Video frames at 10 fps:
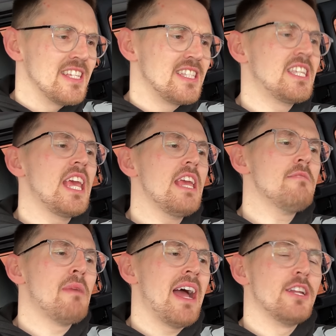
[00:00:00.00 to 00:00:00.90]
in T
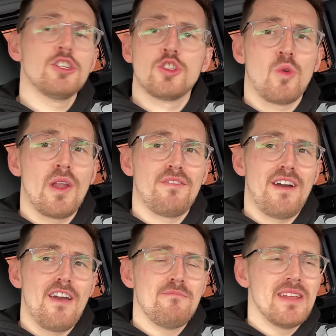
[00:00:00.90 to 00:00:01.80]
minus
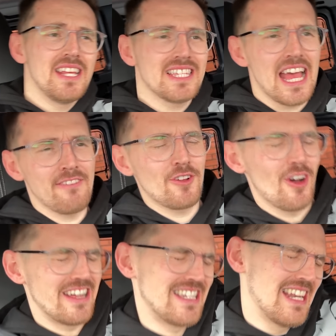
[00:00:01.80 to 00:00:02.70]
25 minutes, I've
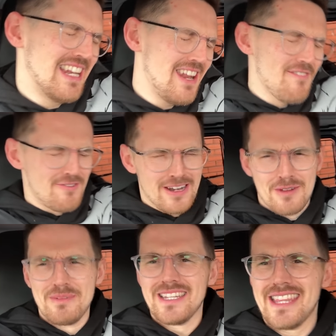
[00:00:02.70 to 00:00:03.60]
got a delivery
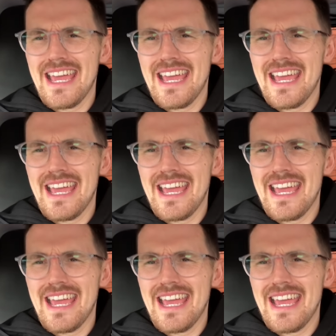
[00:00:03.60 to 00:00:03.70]
coming to the